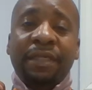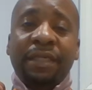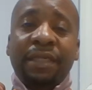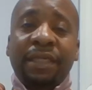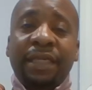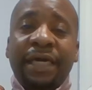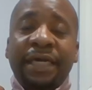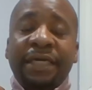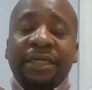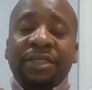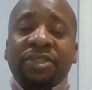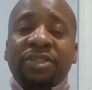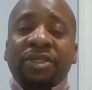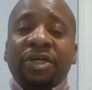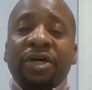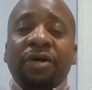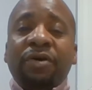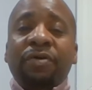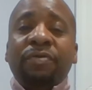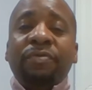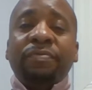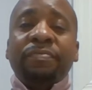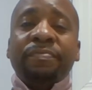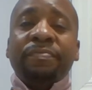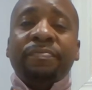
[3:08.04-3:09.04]
like
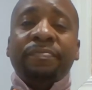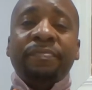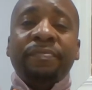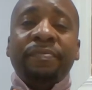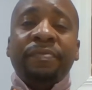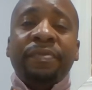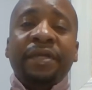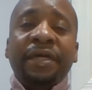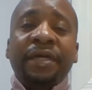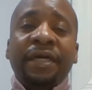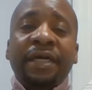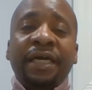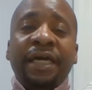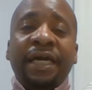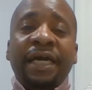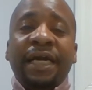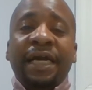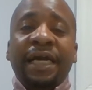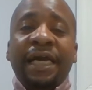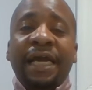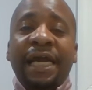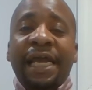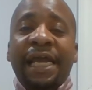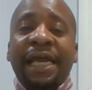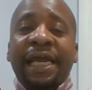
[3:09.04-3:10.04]
so,
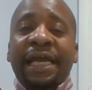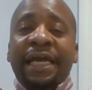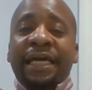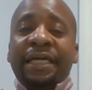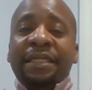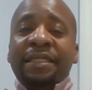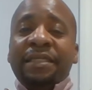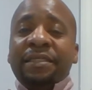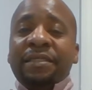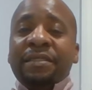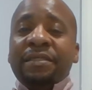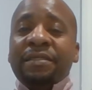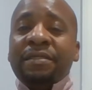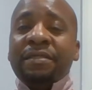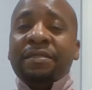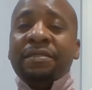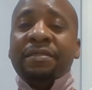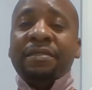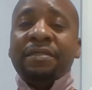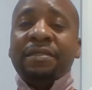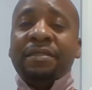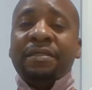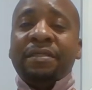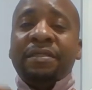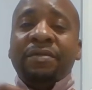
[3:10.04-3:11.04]
and
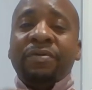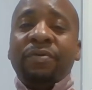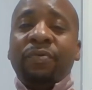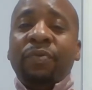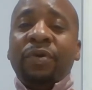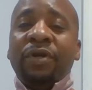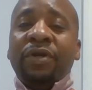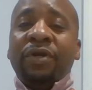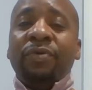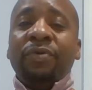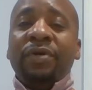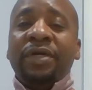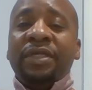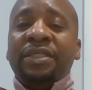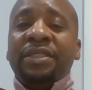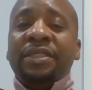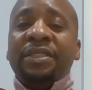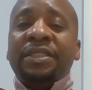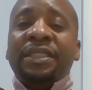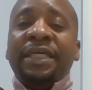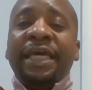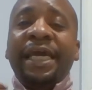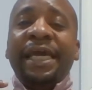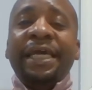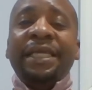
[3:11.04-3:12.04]
we're going to
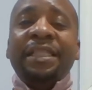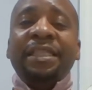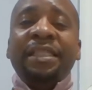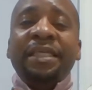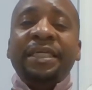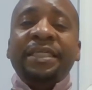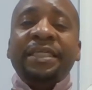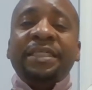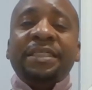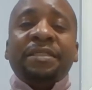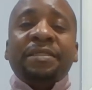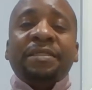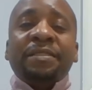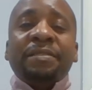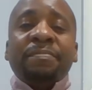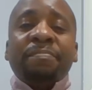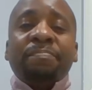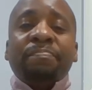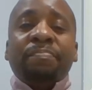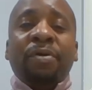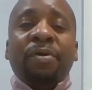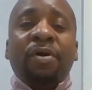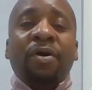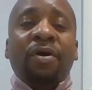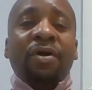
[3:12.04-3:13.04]
take this
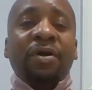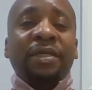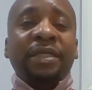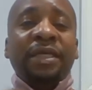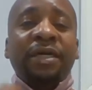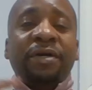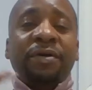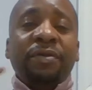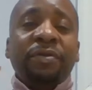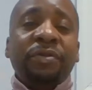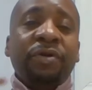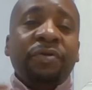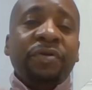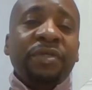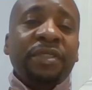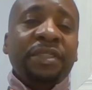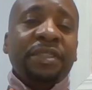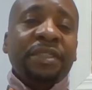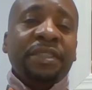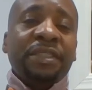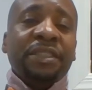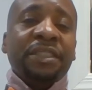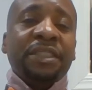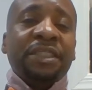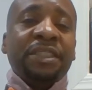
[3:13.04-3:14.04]
part. Now, notice
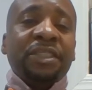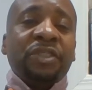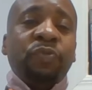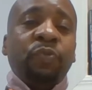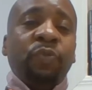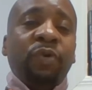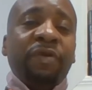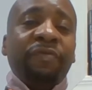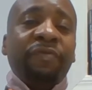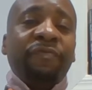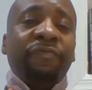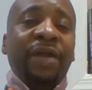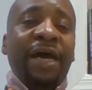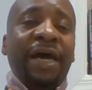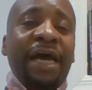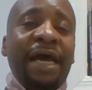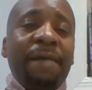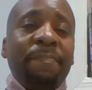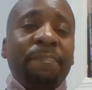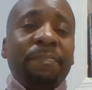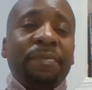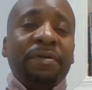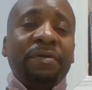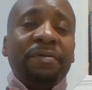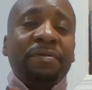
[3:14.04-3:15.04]
this is just one
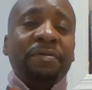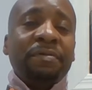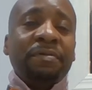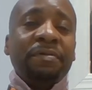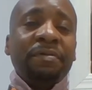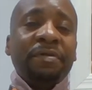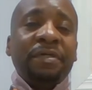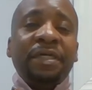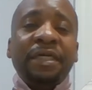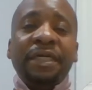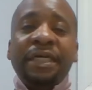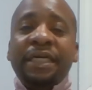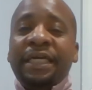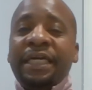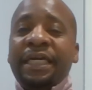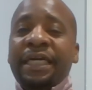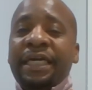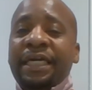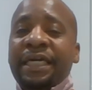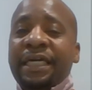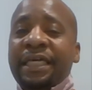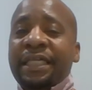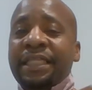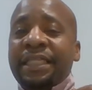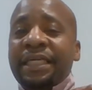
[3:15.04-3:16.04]
flap.
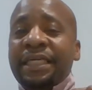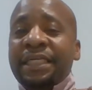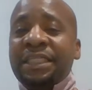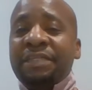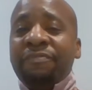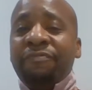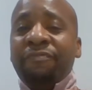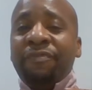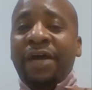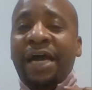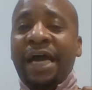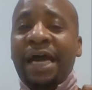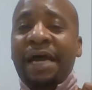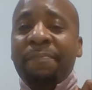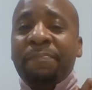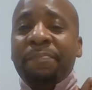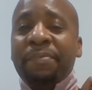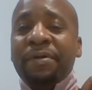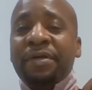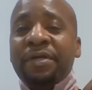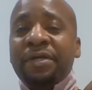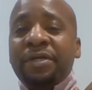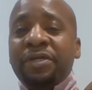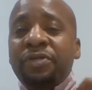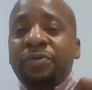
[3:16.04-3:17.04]
This flap,
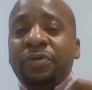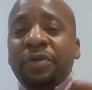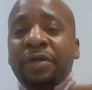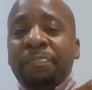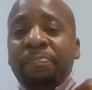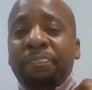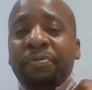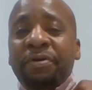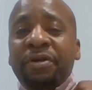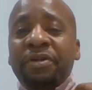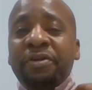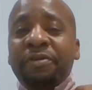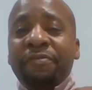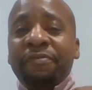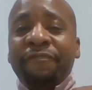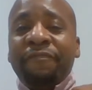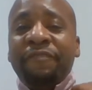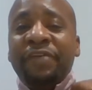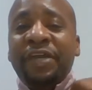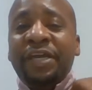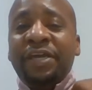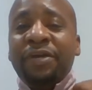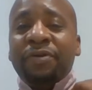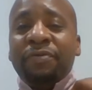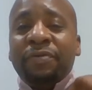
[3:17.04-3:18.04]
you can put your
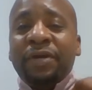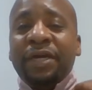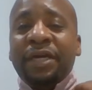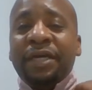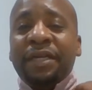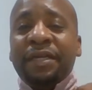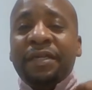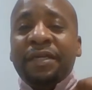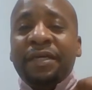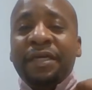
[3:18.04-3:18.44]
finger in.